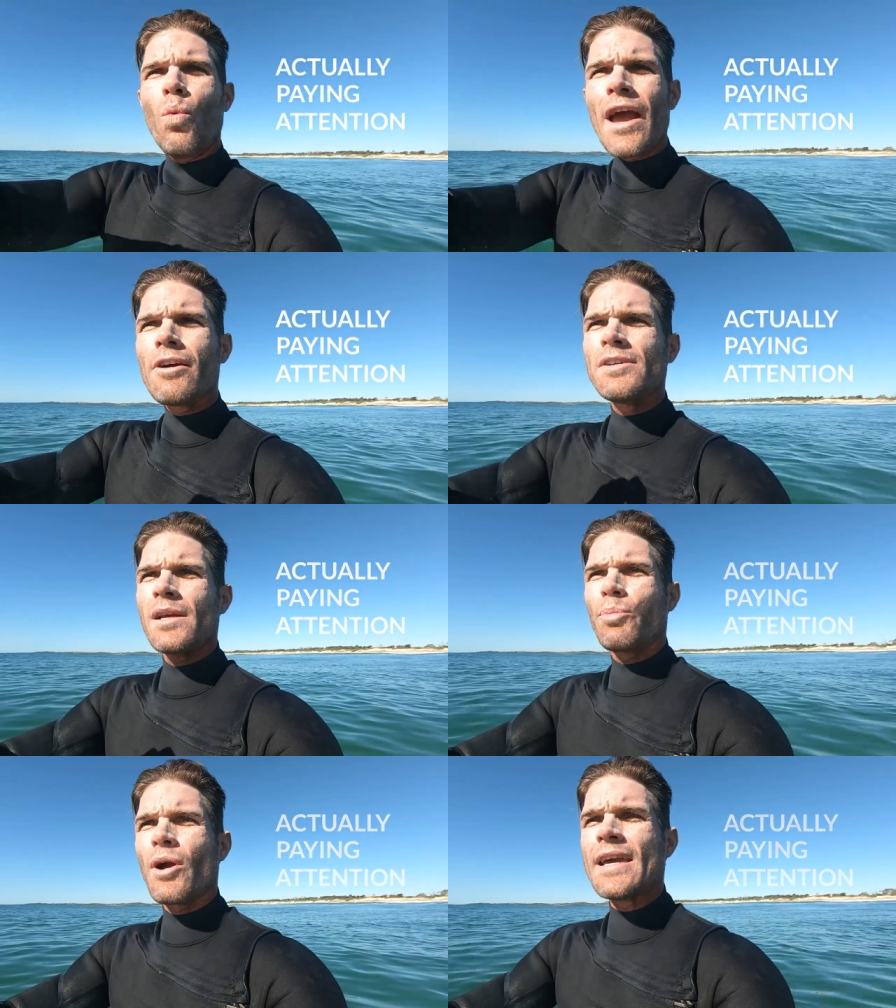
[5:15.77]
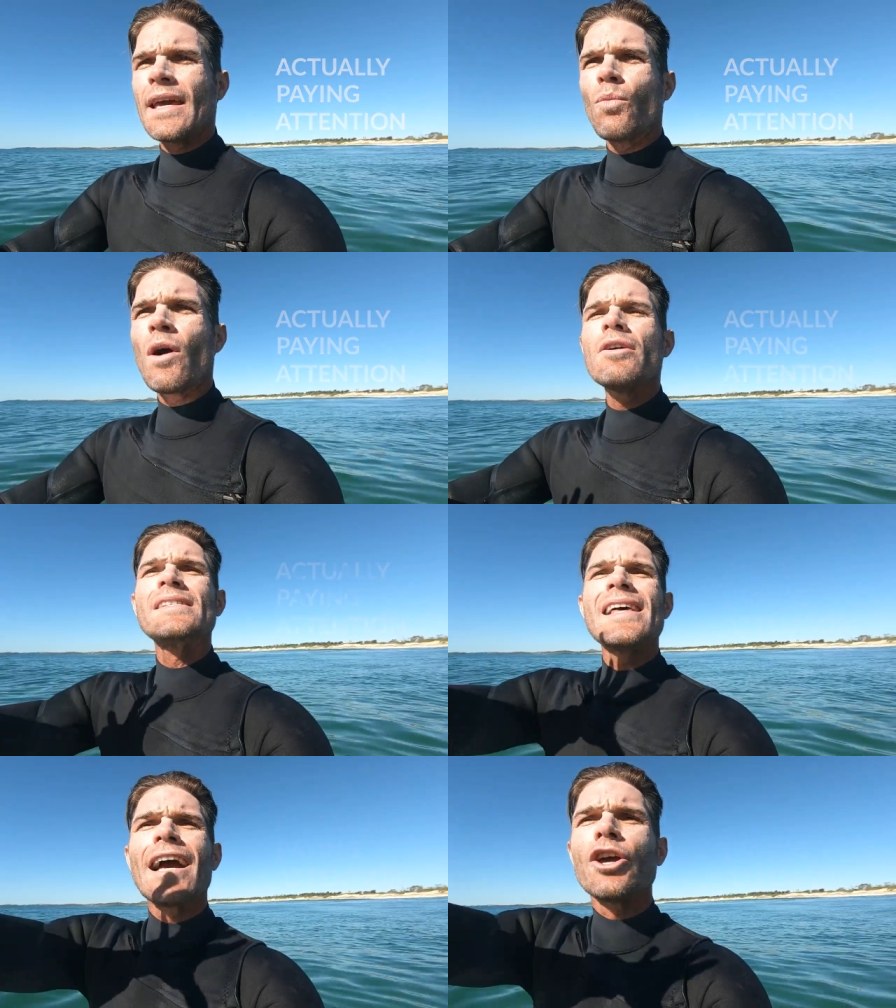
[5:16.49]
Where is it breaking?
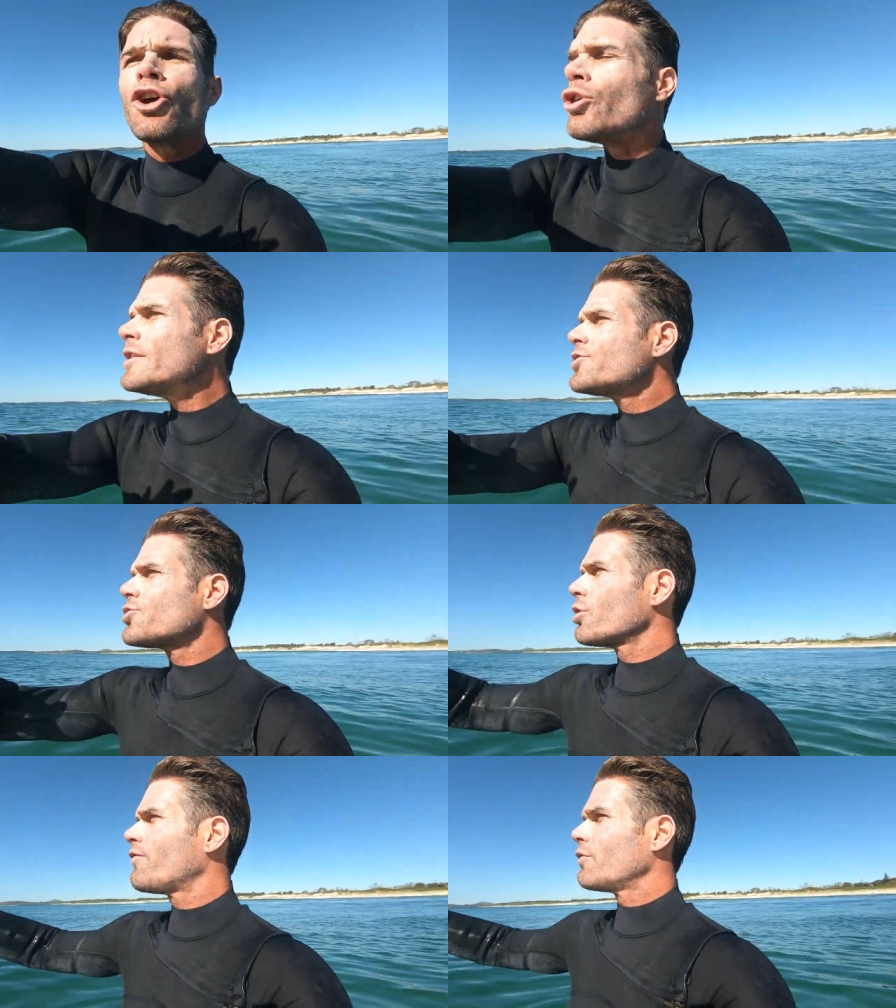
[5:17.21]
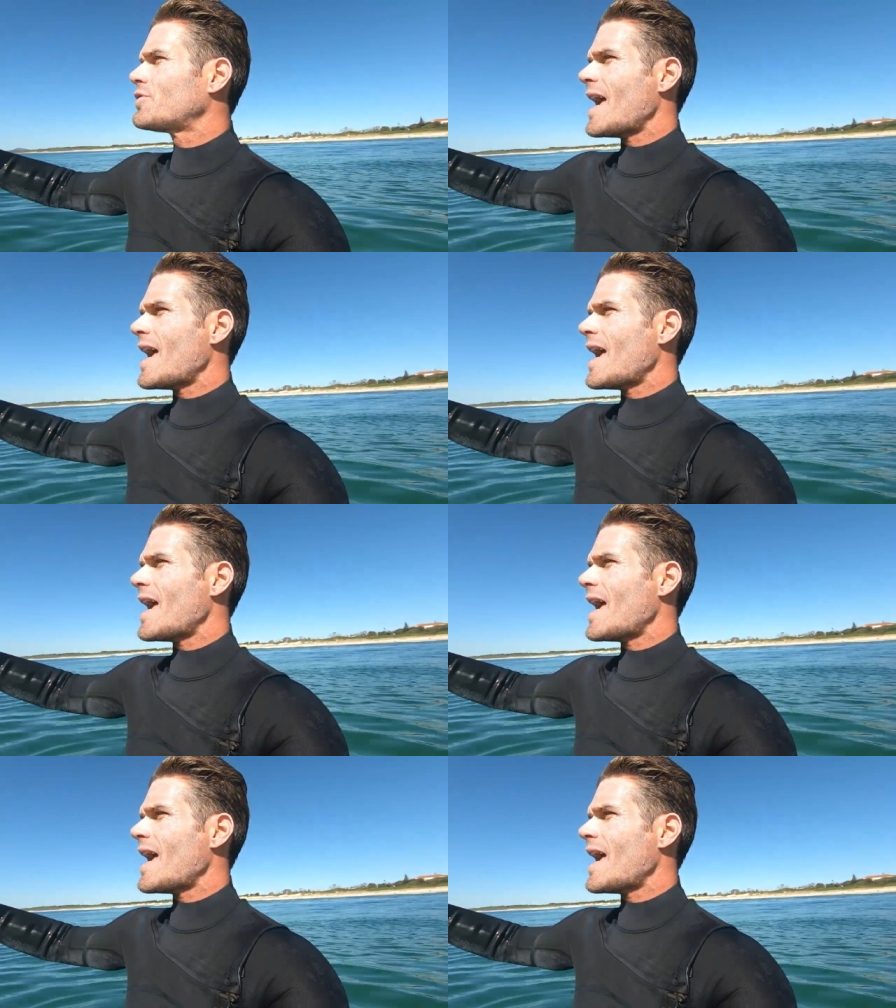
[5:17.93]
Where is that good surfer